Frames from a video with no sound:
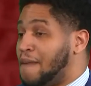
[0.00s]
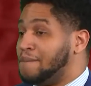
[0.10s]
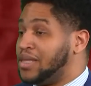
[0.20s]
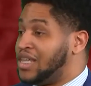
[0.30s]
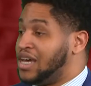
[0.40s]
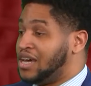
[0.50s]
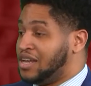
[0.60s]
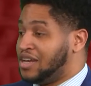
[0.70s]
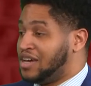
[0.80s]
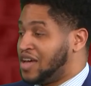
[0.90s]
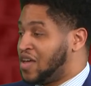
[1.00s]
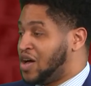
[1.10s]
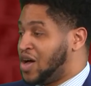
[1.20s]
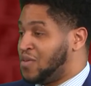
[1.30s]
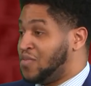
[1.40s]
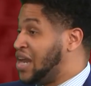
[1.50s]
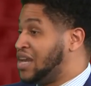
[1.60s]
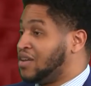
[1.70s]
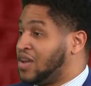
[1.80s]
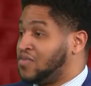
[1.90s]
But then they
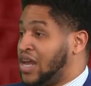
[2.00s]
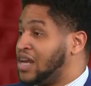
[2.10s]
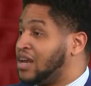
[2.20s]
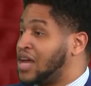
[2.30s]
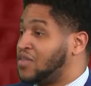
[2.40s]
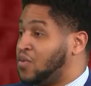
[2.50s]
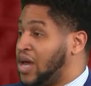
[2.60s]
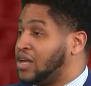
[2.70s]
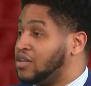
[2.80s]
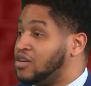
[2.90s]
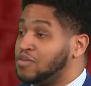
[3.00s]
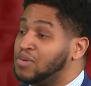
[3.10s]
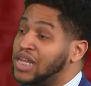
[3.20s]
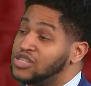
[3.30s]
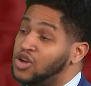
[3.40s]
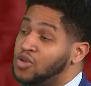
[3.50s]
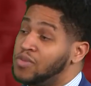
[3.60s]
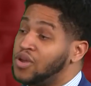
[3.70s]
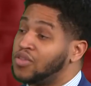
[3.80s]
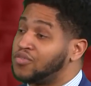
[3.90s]
didn't like the way it looked, but they told
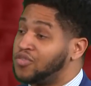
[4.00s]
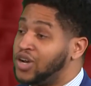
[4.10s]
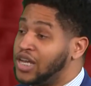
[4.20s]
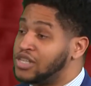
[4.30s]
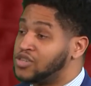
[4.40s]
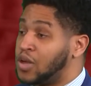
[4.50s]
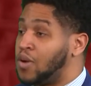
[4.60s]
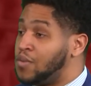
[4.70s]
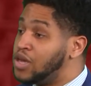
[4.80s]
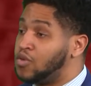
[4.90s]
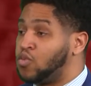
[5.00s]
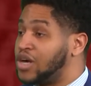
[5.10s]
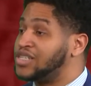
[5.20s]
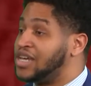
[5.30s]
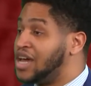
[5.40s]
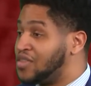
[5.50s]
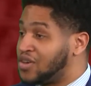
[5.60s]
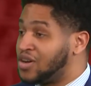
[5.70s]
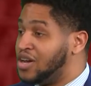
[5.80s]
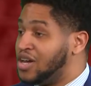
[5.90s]
me on the front end so that way we could work
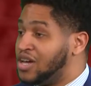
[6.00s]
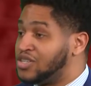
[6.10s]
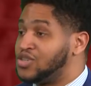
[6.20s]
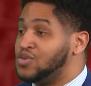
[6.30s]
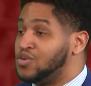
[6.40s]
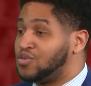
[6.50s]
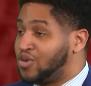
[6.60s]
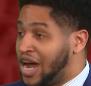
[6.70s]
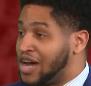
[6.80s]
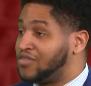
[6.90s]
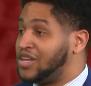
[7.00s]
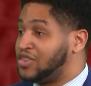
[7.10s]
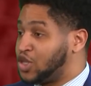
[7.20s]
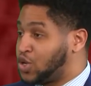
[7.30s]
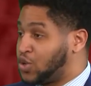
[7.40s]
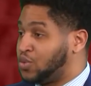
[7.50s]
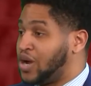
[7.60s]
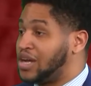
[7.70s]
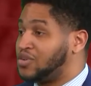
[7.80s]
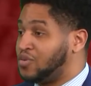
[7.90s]
together to craft it the
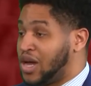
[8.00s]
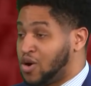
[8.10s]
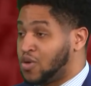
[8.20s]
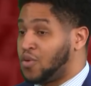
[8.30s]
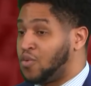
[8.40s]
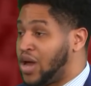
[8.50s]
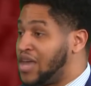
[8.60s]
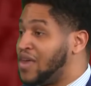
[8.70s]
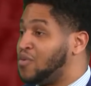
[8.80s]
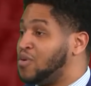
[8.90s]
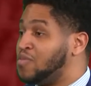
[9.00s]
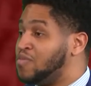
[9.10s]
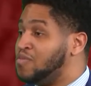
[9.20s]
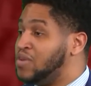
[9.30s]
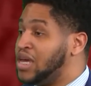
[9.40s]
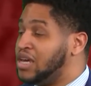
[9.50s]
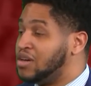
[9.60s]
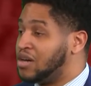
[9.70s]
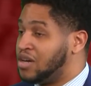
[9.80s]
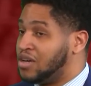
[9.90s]
correct way, or the way that would be
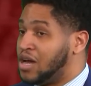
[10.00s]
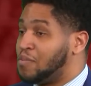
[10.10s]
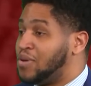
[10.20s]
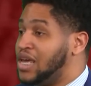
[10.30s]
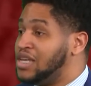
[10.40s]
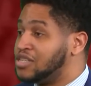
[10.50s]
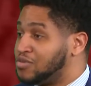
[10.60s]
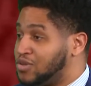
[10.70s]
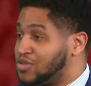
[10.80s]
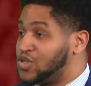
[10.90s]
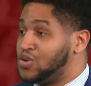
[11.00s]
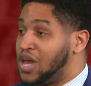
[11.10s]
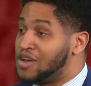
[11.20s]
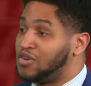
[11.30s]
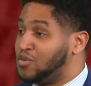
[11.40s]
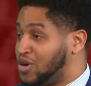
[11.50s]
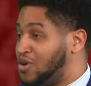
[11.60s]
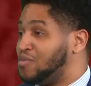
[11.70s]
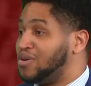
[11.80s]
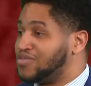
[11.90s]
appeasable to everyone
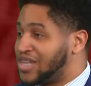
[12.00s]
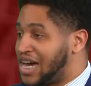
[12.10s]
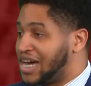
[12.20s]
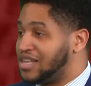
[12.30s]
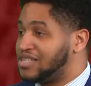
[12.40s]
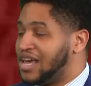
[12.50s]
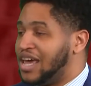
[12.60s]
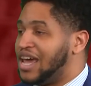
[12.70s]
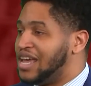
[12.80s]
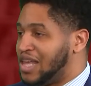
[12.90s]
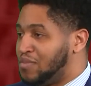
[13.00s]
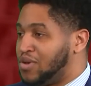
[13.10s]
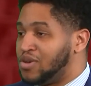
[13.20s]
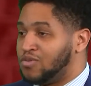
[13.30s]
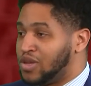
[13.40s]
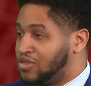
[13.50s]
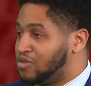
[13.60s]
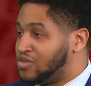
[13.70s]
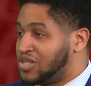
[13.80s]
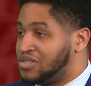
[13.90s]
on both sides. Right. And that bill went
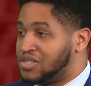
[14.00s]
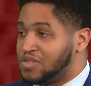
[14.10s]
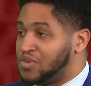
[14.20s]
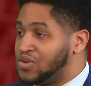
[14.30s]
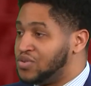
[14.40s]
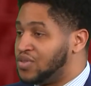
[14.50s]
through just as smooth.